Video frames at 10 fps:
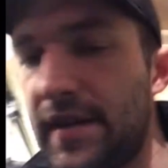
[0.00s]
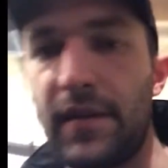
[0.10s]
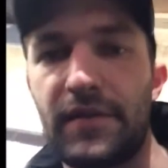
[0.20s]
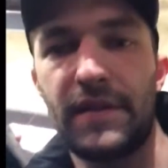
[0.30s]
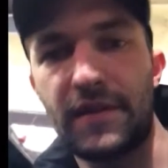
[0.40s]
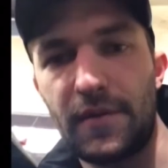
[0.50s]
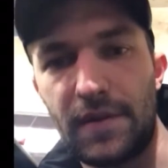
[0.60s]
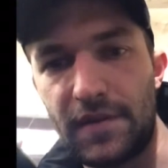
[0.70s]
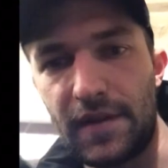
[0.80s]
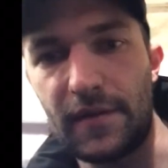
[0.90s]
and, I was like, you know
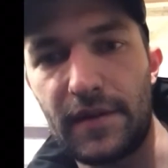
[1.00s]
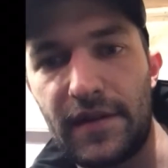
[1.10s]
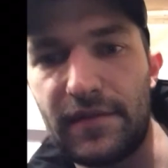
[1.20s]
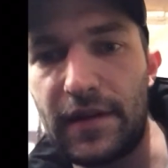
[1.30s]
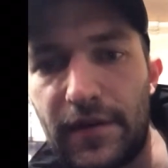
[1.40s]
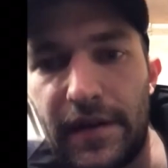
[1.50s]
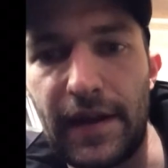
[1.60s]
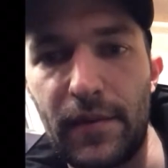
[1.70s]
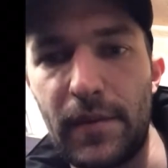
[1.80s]
what, no, not not right now.